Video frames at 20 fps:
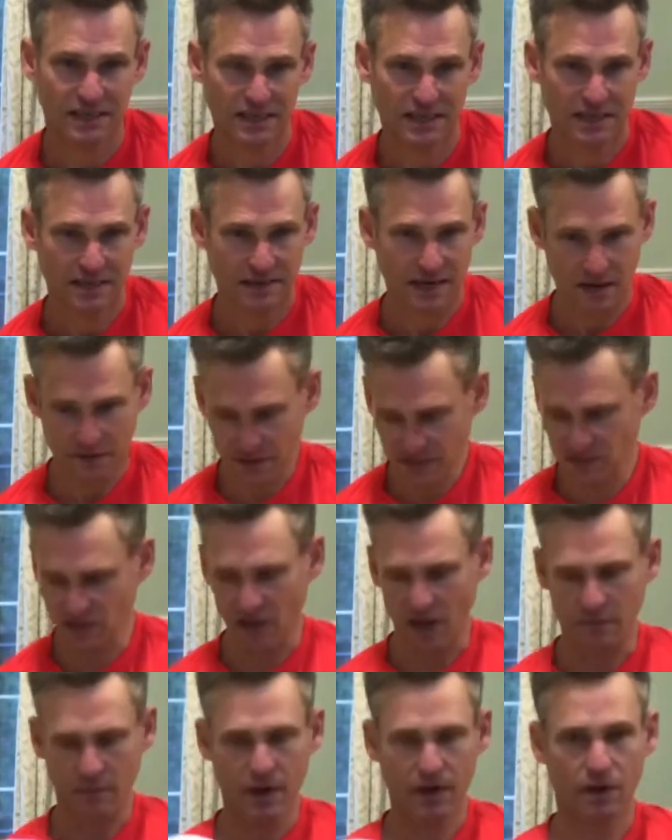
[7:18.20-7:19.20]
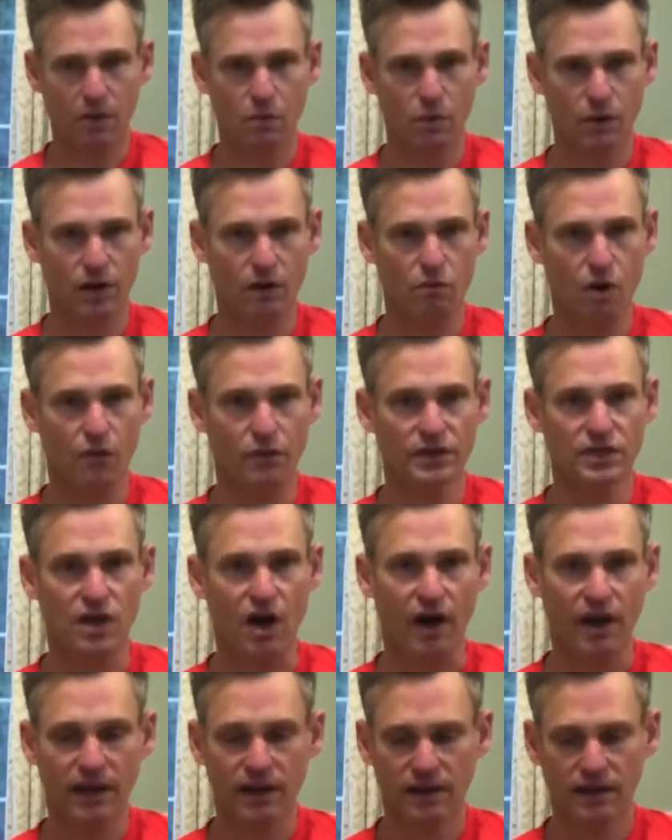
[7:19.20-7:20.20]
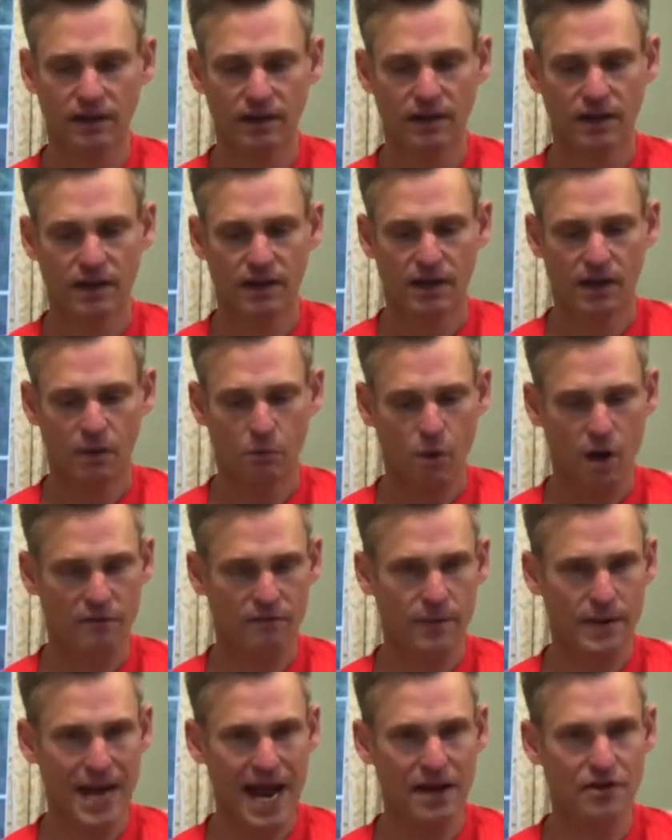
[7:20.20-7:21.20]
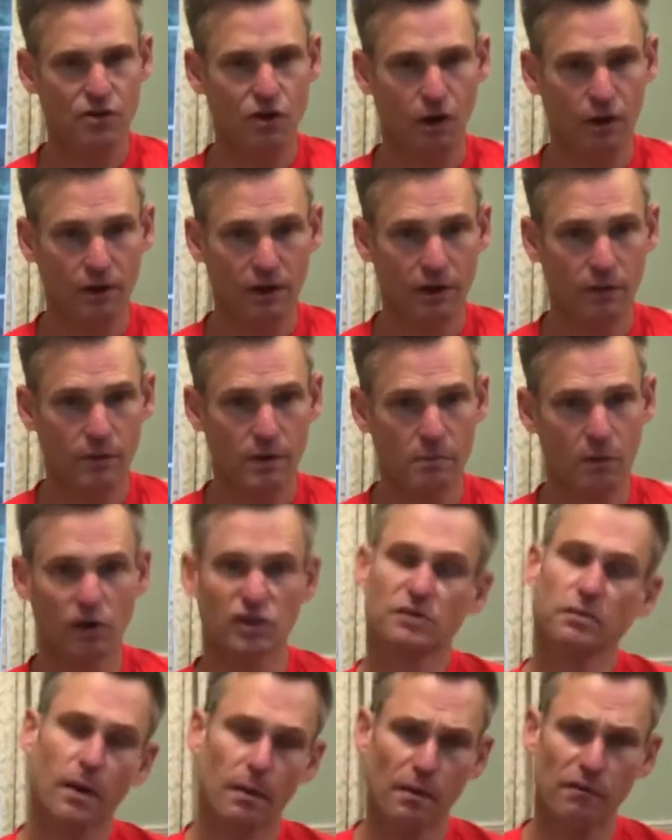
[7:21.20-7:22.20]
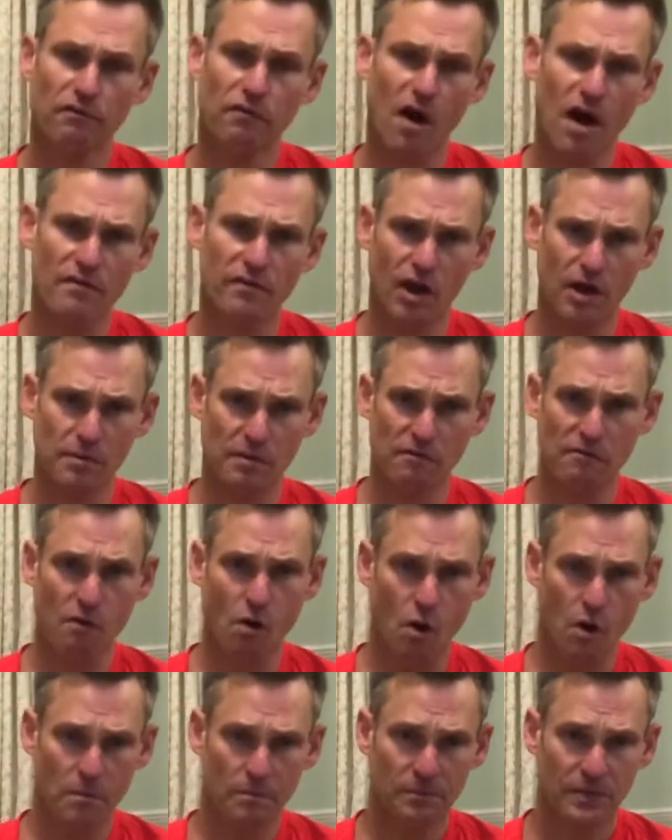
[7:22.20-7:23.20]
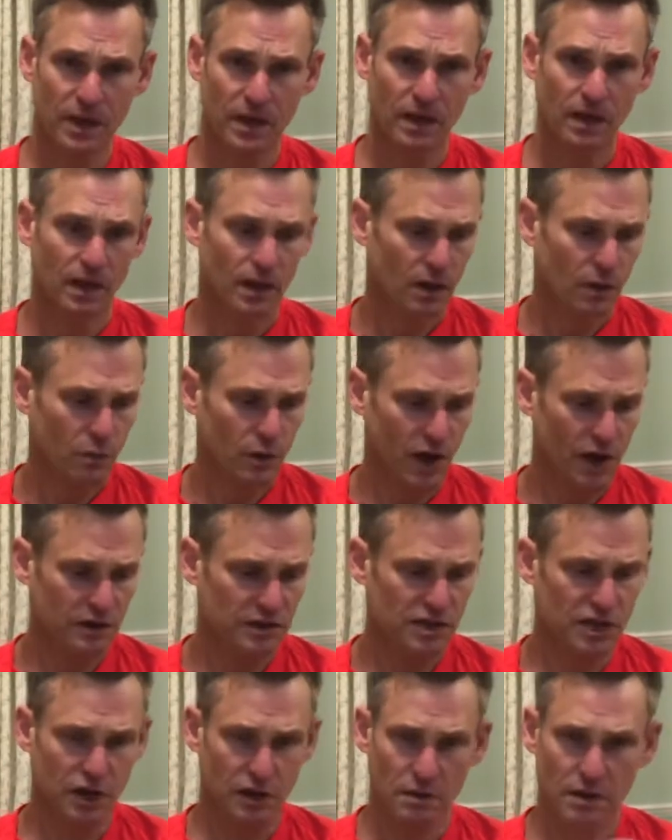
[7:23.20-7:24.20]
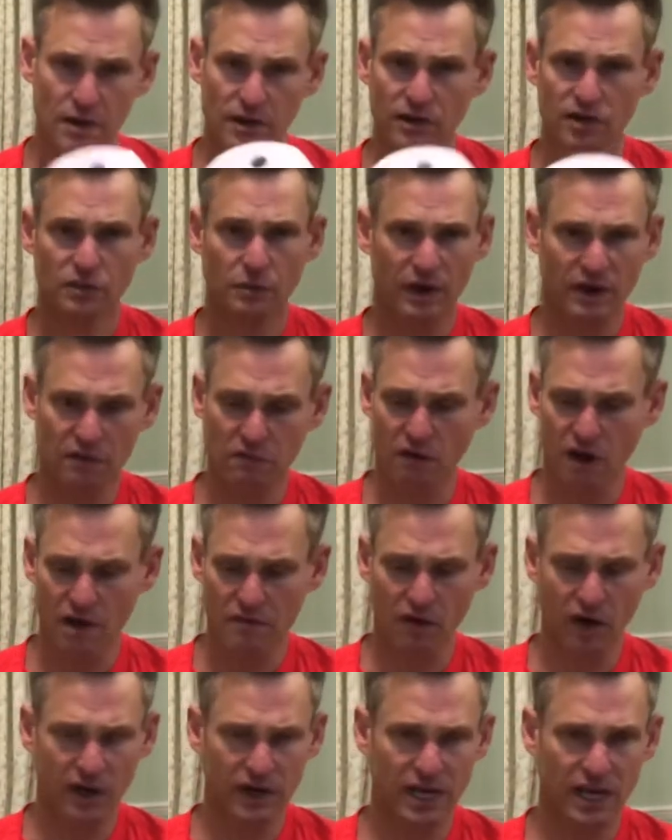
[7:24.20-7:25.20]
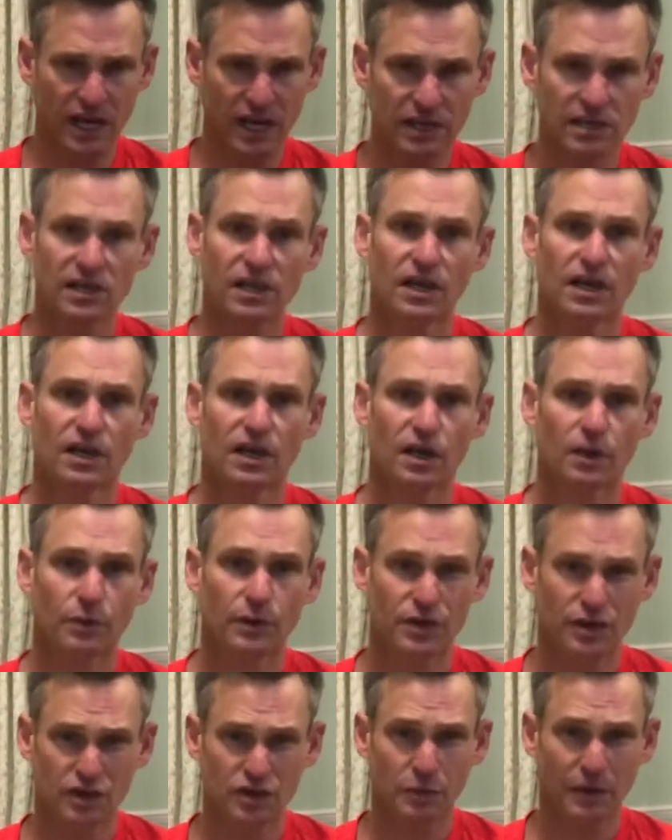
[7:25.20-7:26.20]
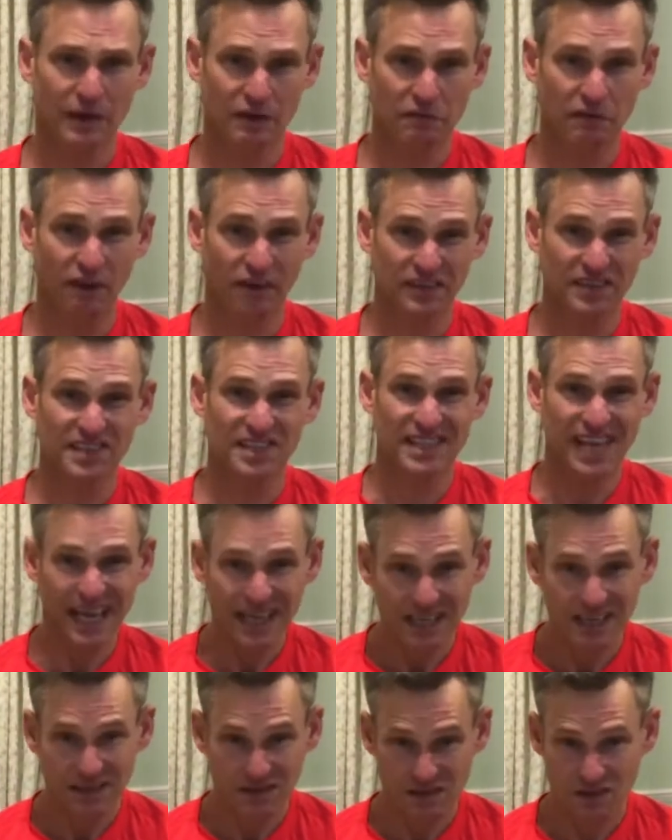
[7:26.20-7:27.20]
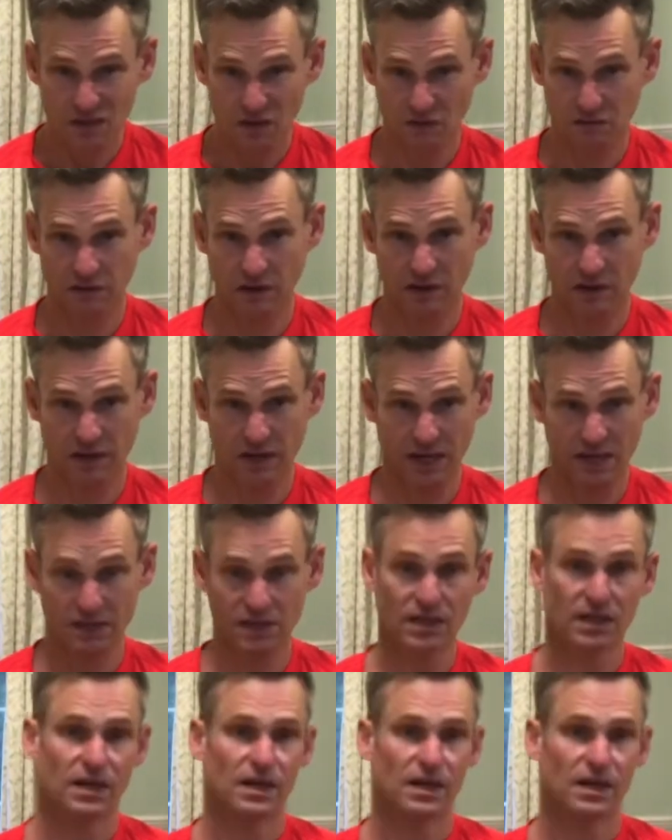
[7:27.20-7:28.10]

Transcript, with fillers: Now this time, when I roll the die, wherever we land on, we multiply by five like before. We don't do 25 high knees, we do 25 seconds of high knees.